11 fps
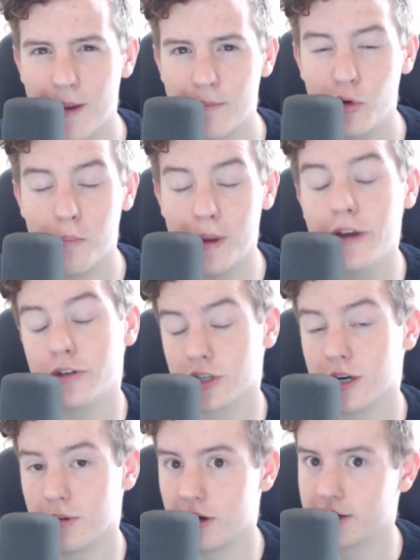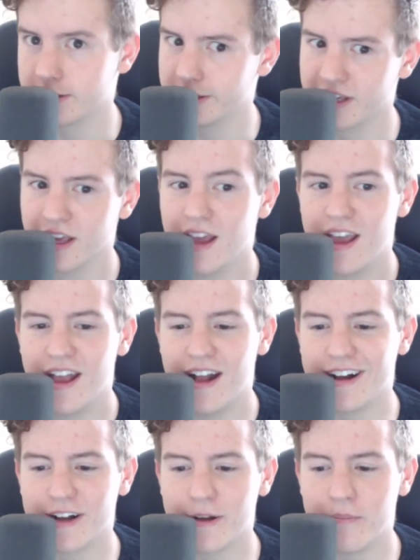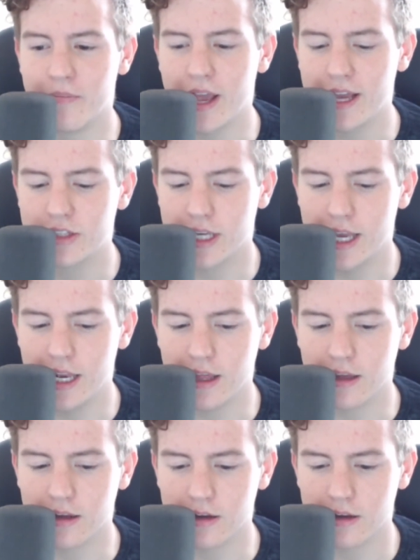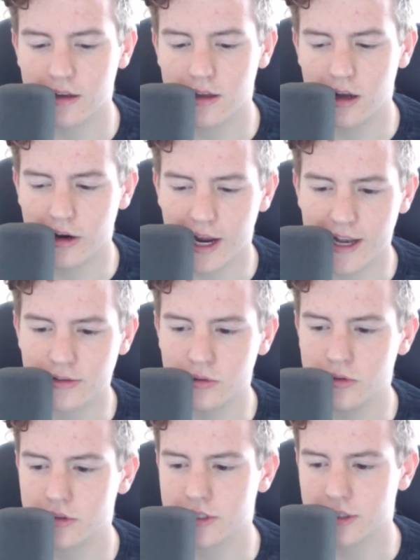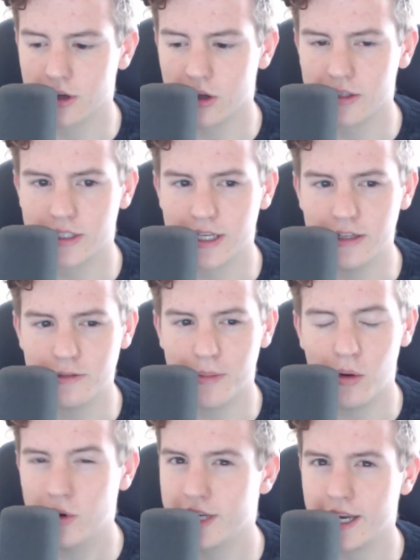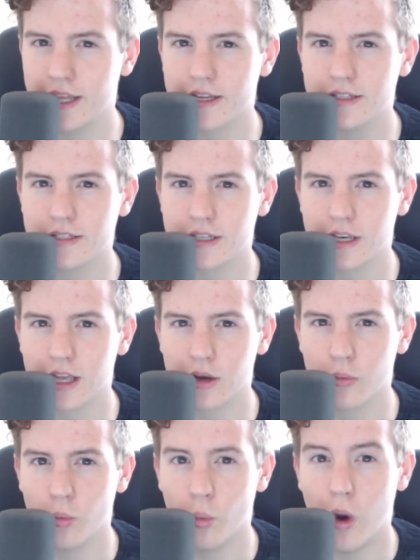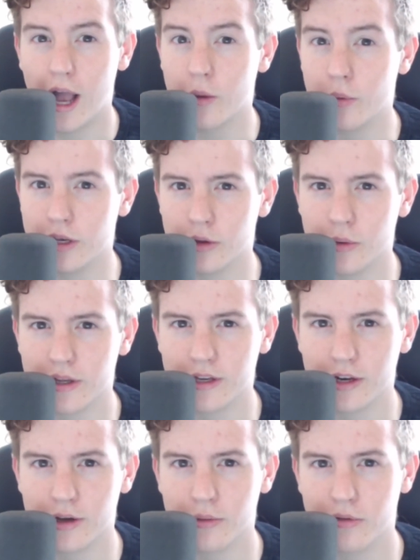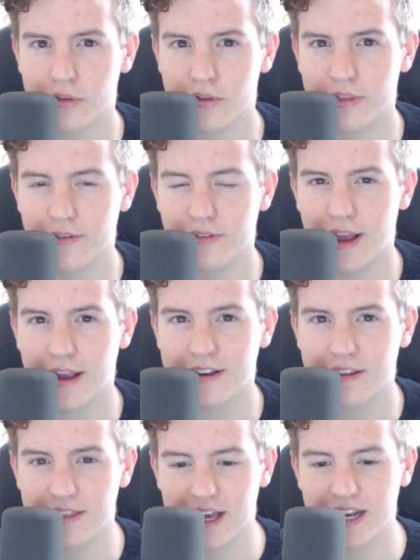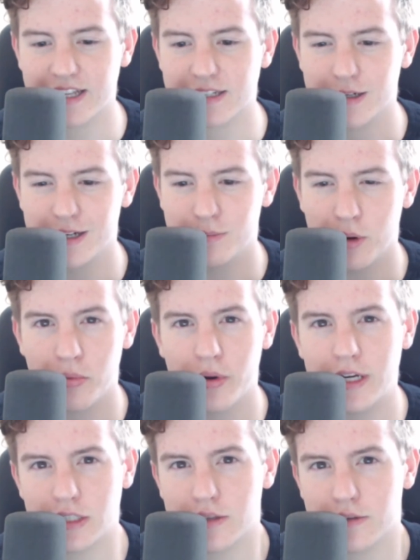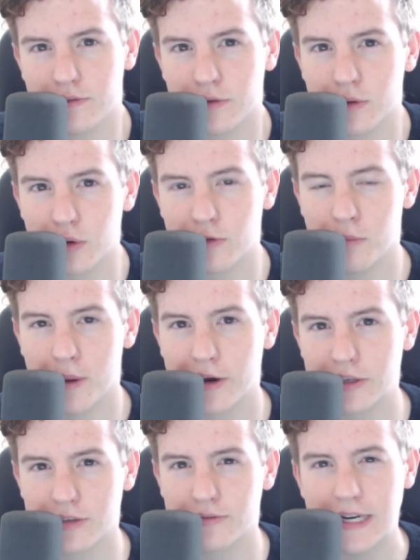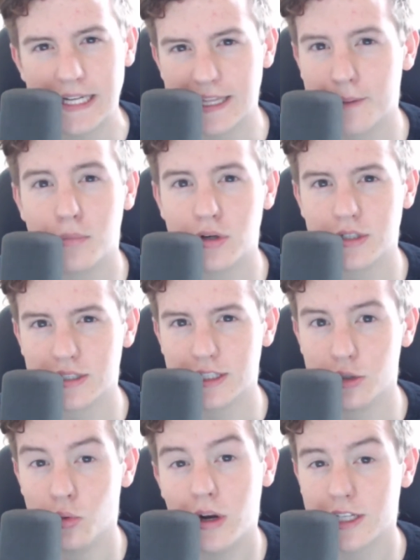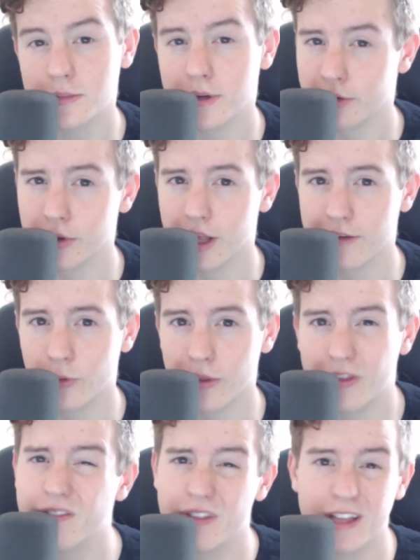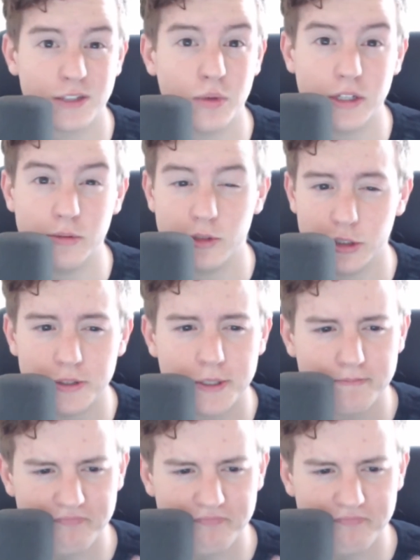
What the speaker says: do a better job, honestly, educating our high schoolers and college kids about what dating is and why we do it. The fact that it's a preparation for marriage and finding that person that you want to spend your life with, if that's what you choose.